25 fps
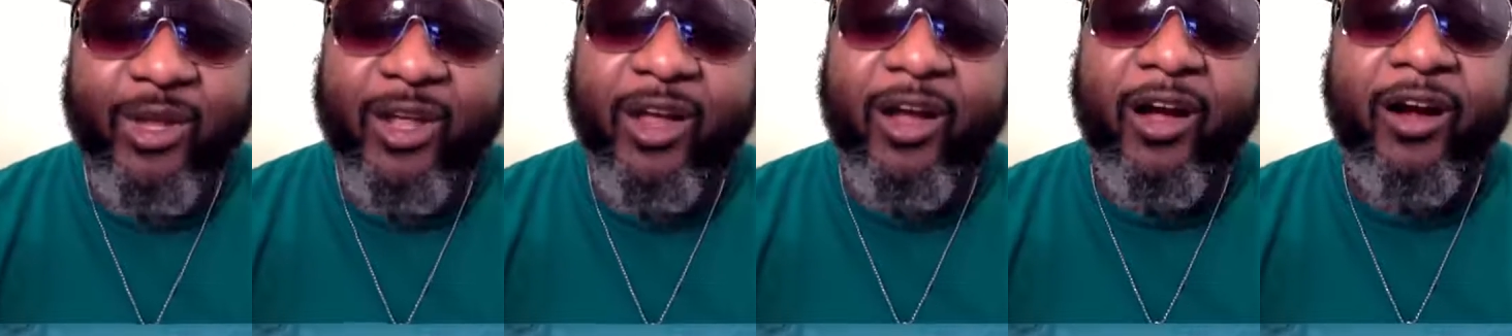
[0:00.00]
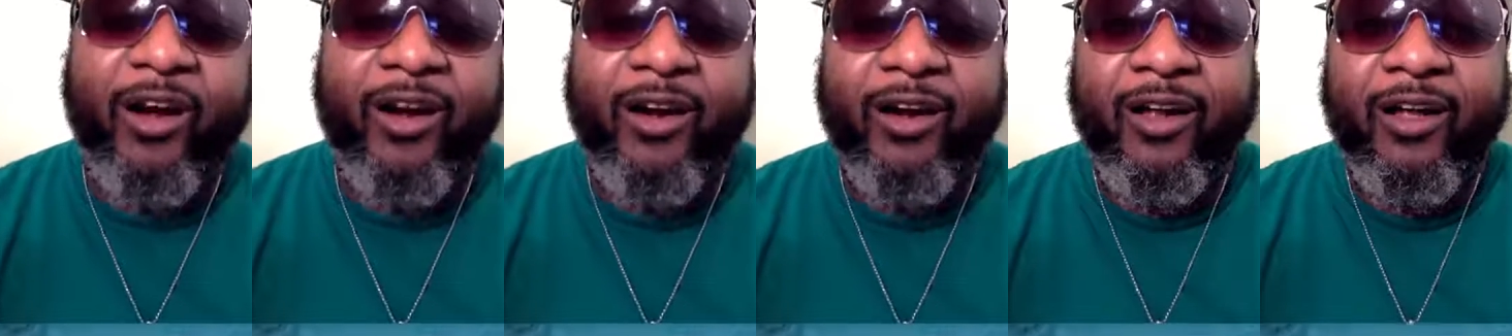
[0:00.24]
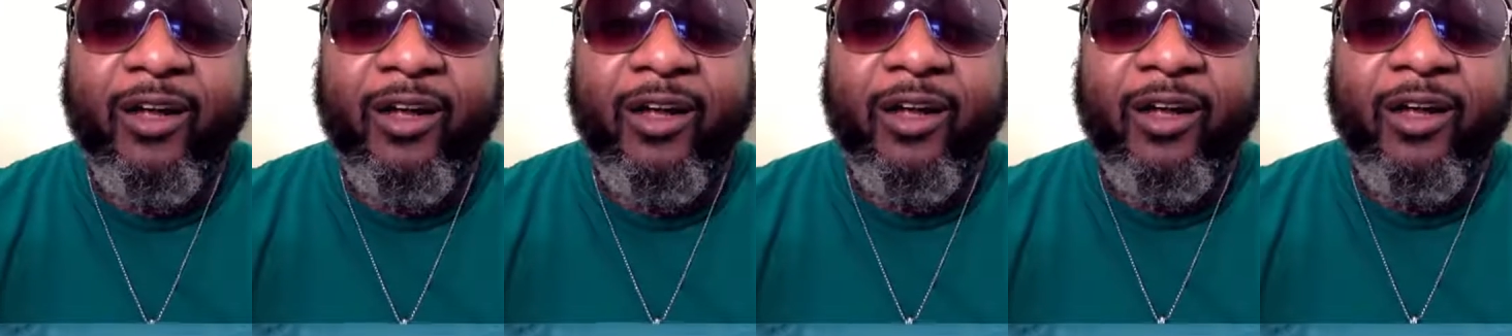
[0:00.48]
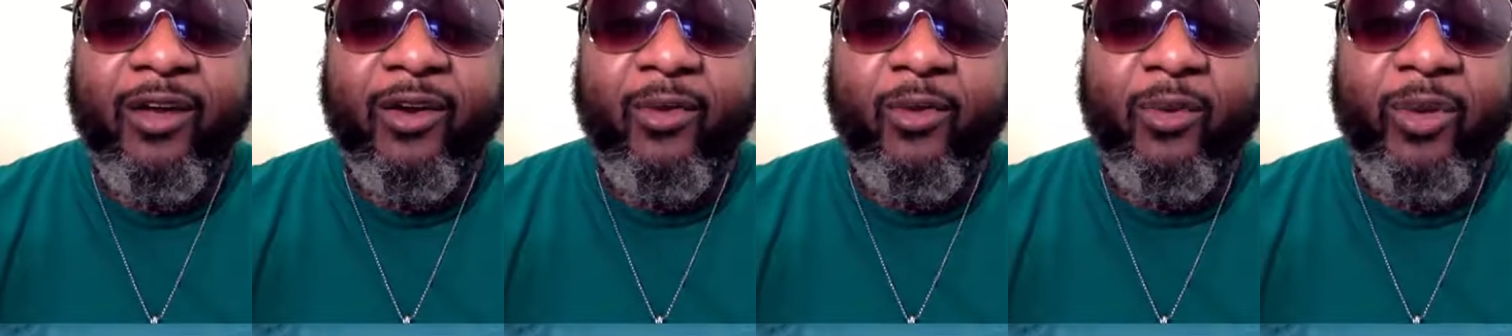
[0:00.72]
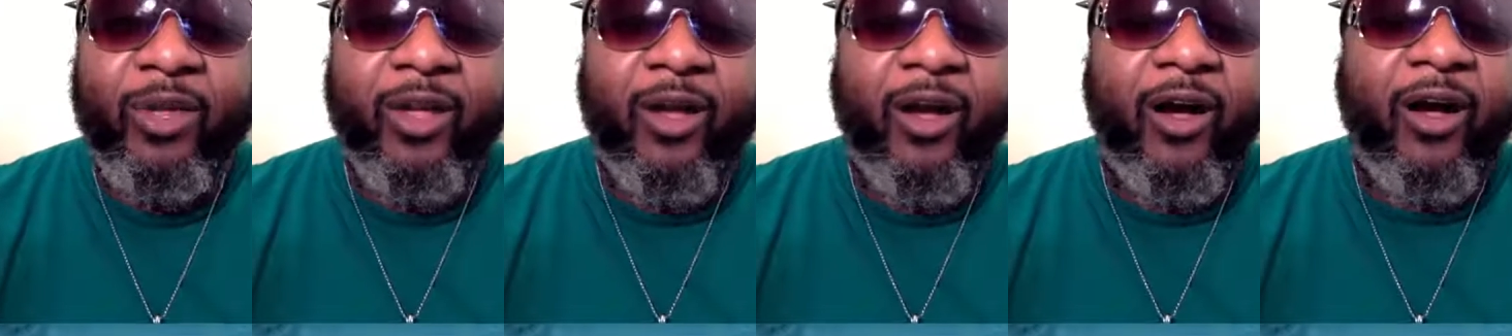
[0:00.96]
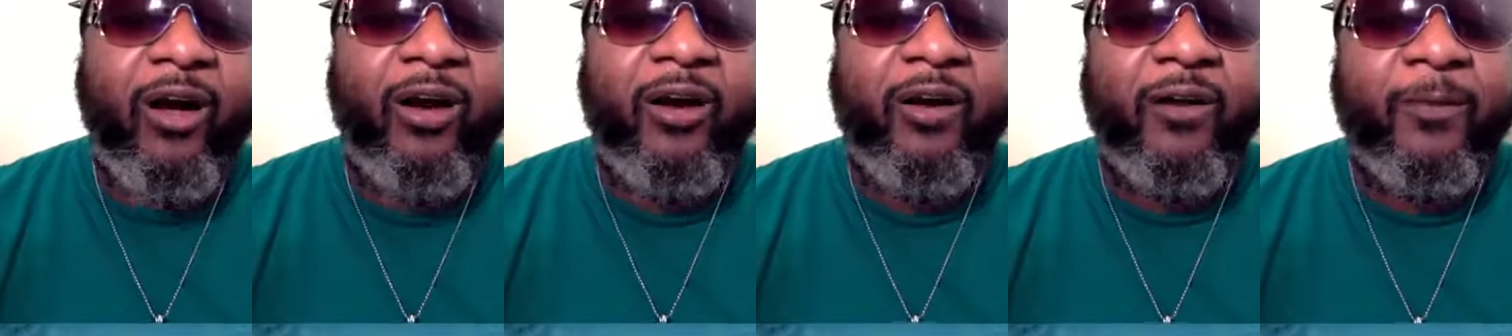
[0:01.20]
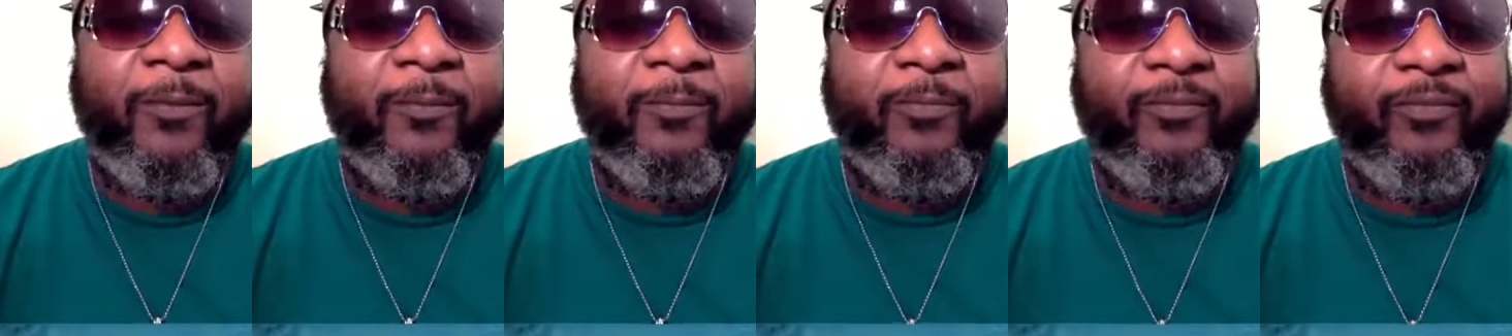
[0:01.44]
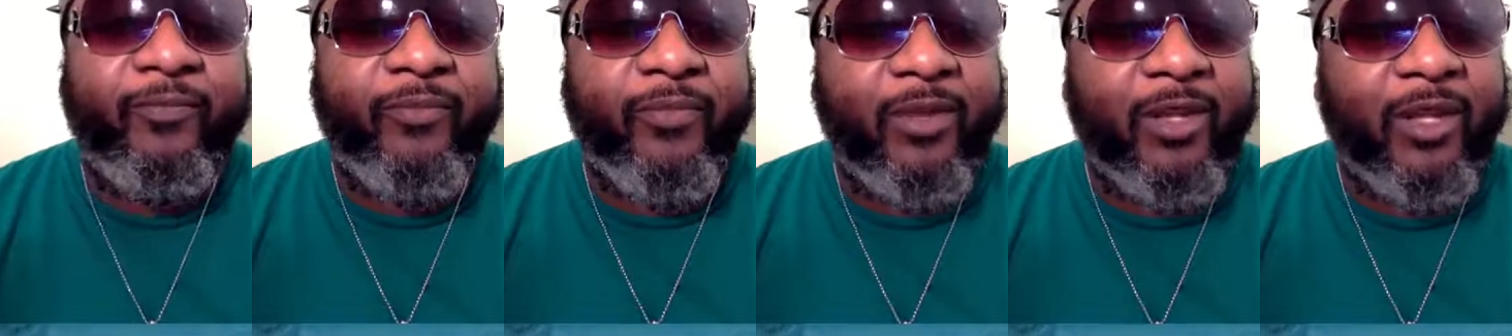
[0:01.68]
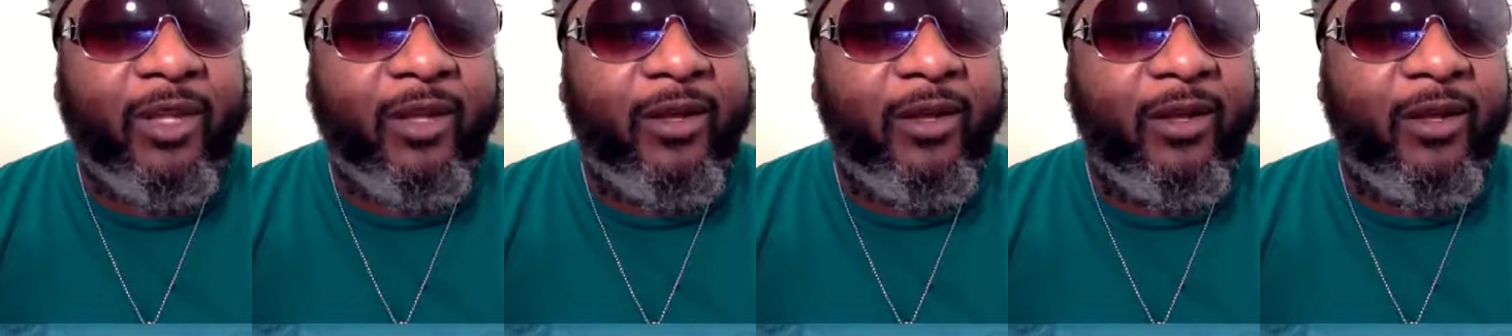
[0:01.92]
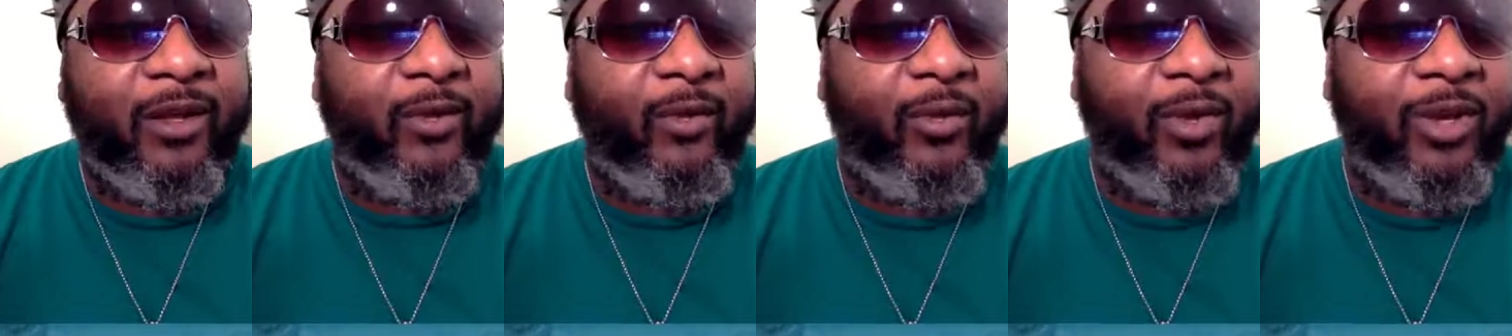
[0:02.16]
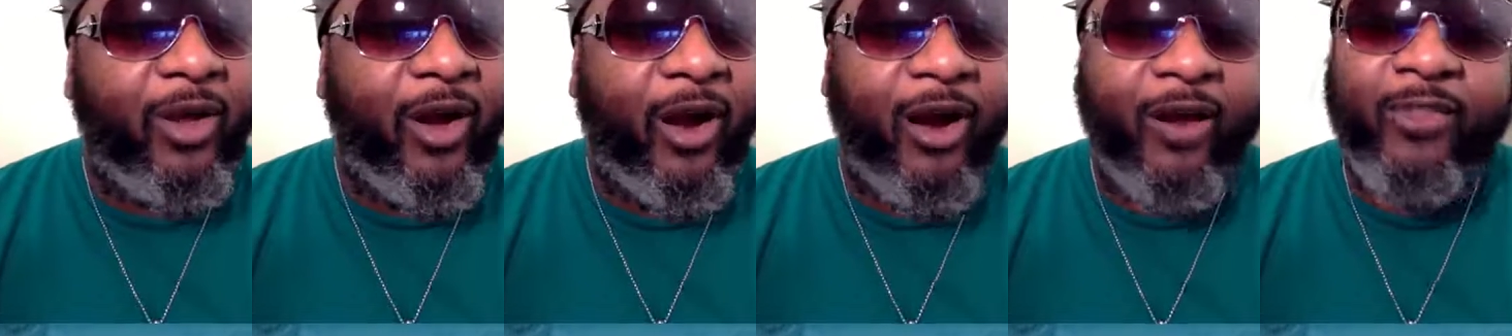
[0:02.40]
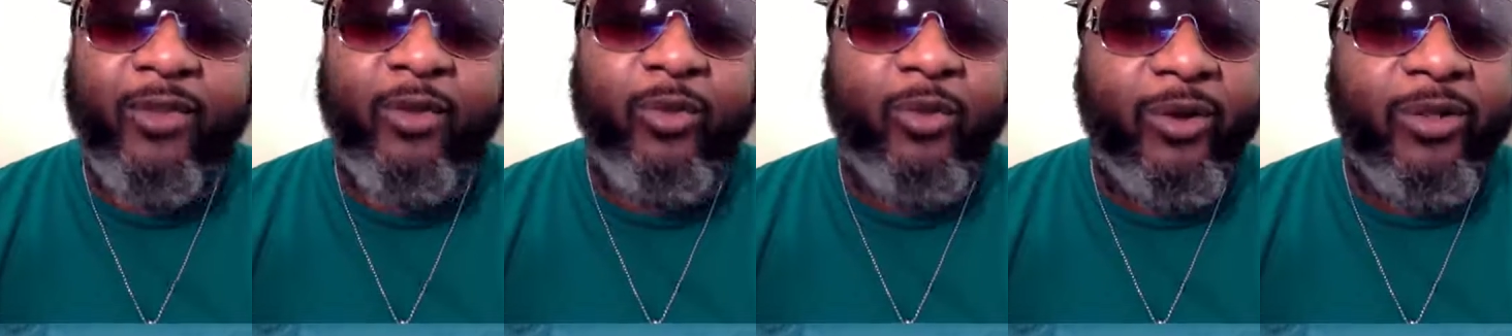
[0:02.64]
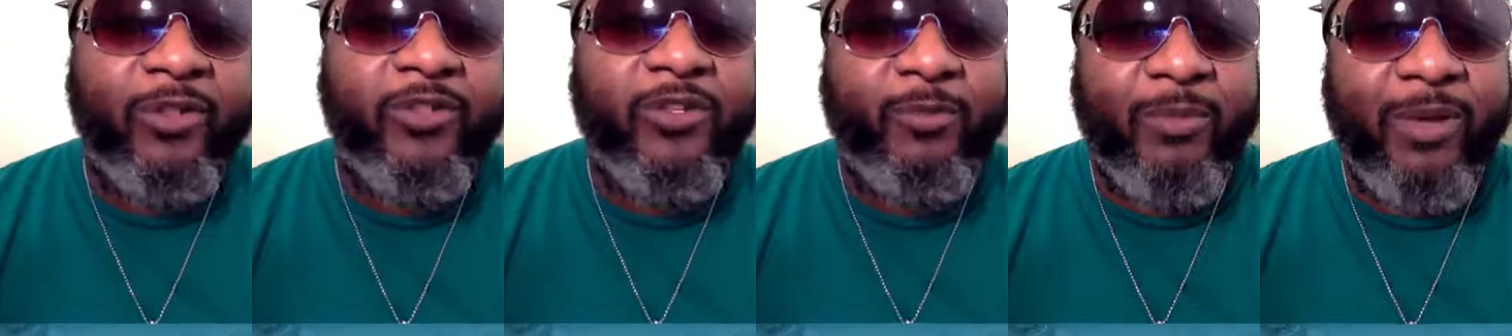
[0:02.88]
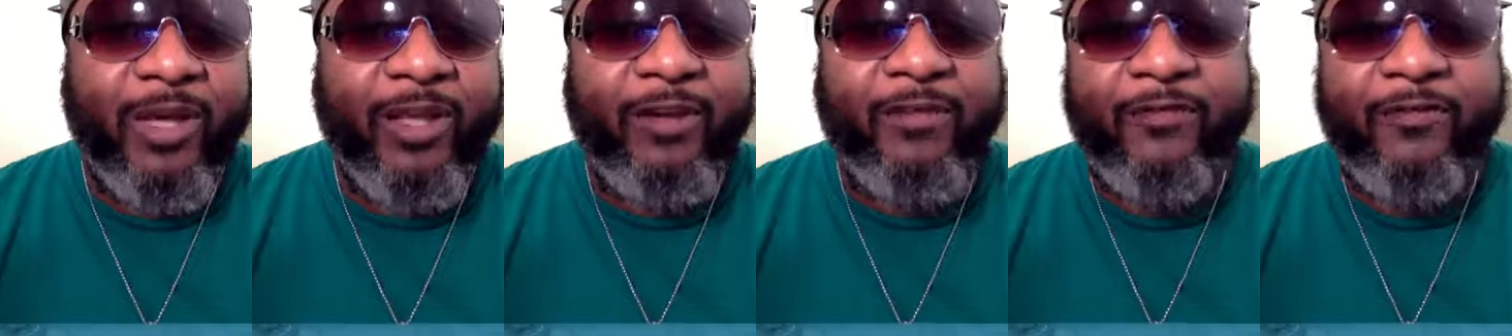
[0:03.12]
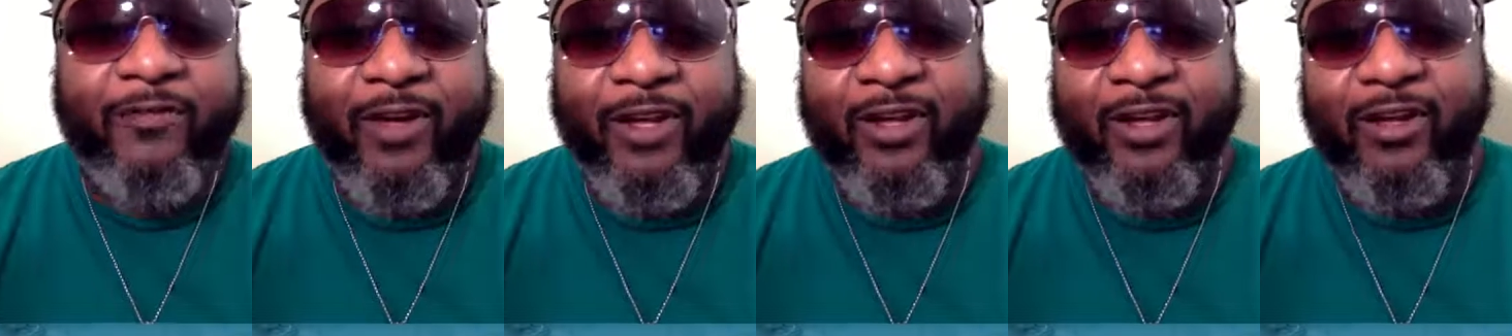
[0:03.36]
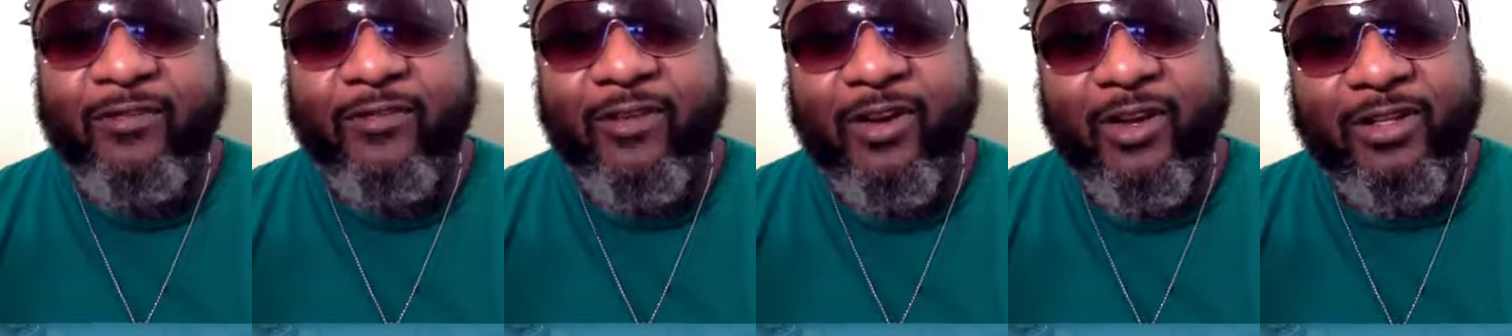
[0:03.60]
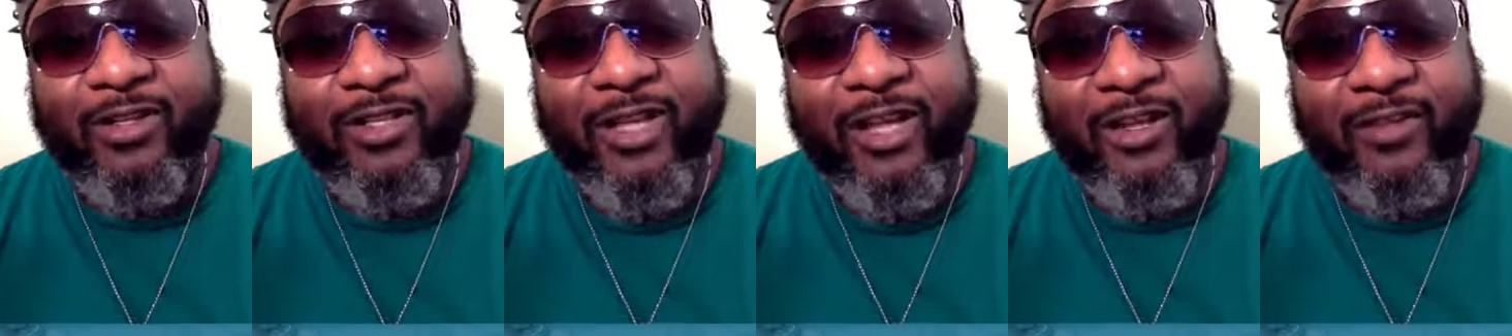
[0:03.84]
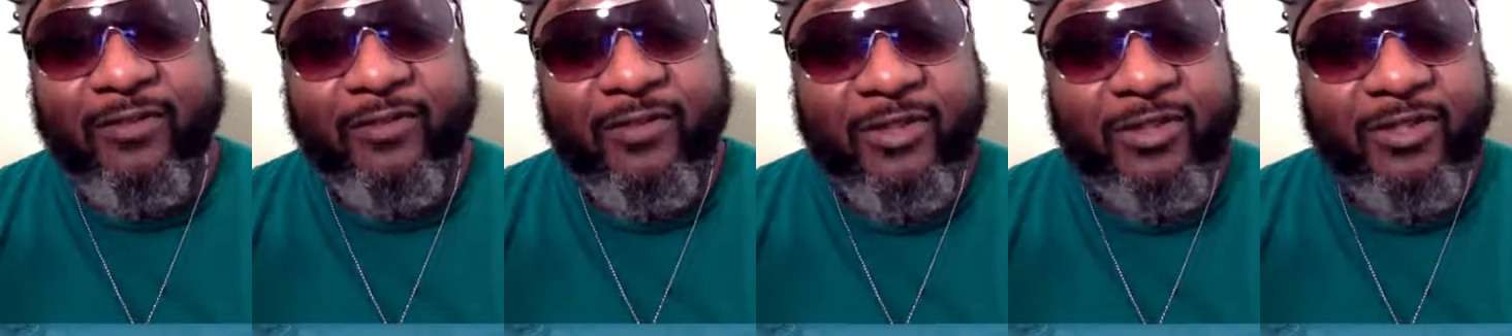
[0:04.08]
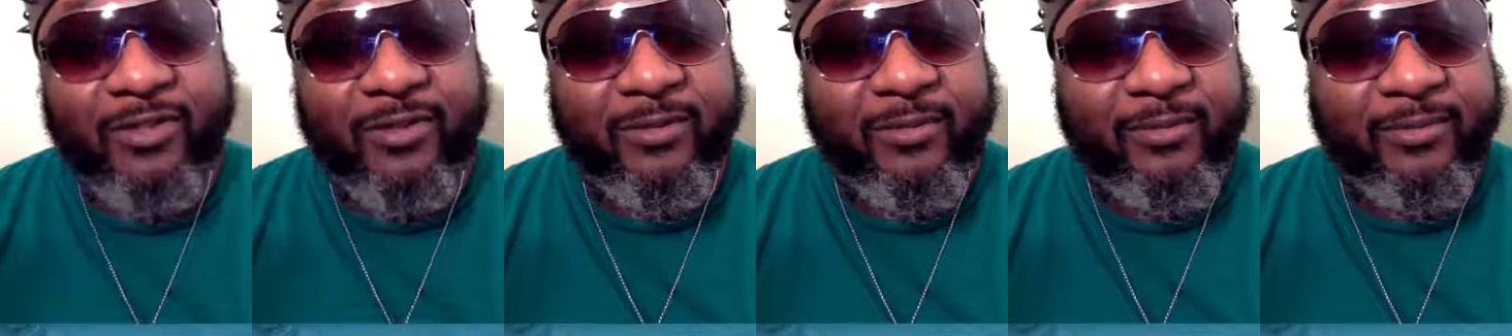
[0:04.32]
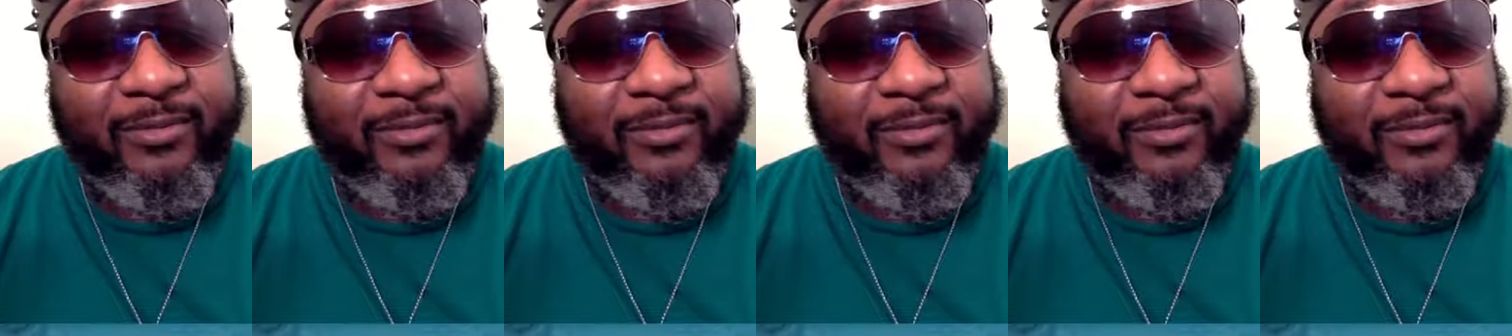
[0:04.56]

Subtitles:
We are the ones made fun of on television.